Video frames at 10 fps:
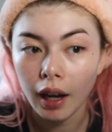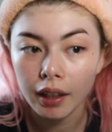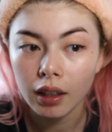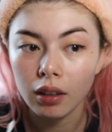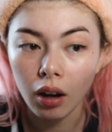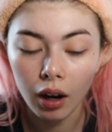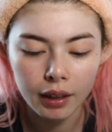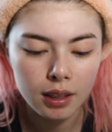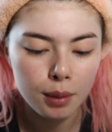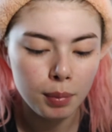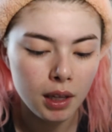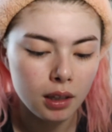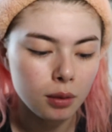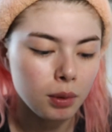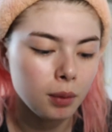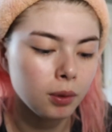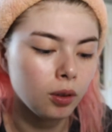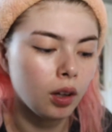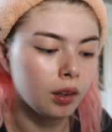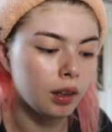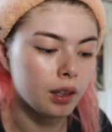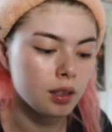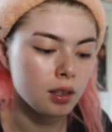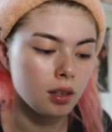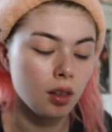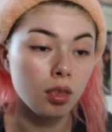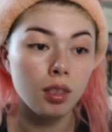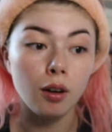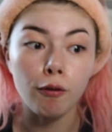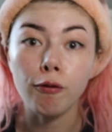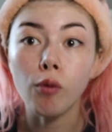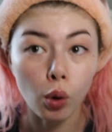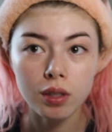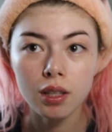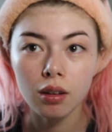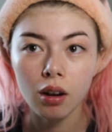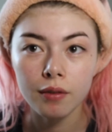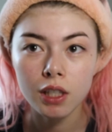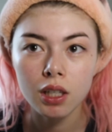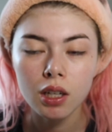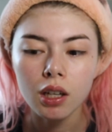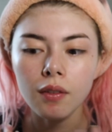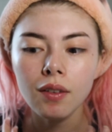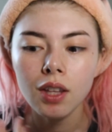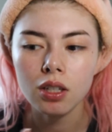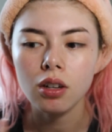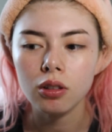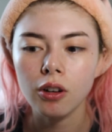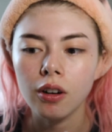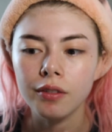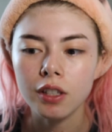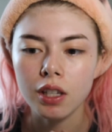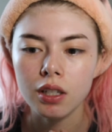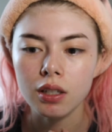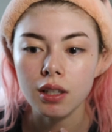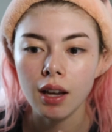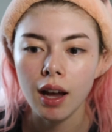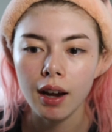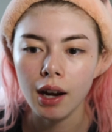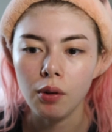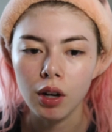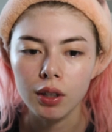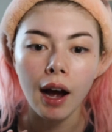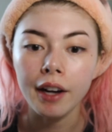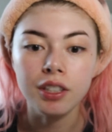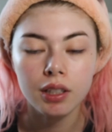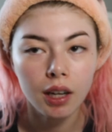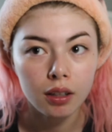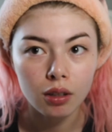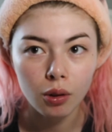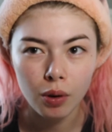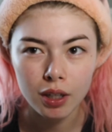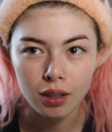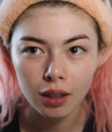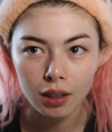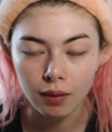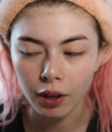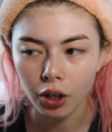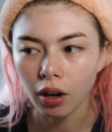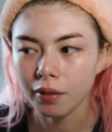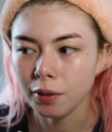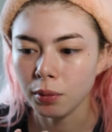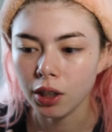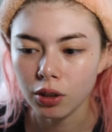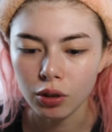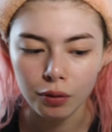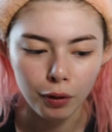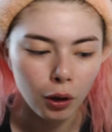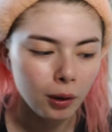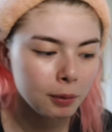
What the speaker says: I cannot speak to people unless they're forcing a conversation. Even if they start the conversation, say, hi, how are you? I just answer the question. Like, it's very hard for me to do a follow-up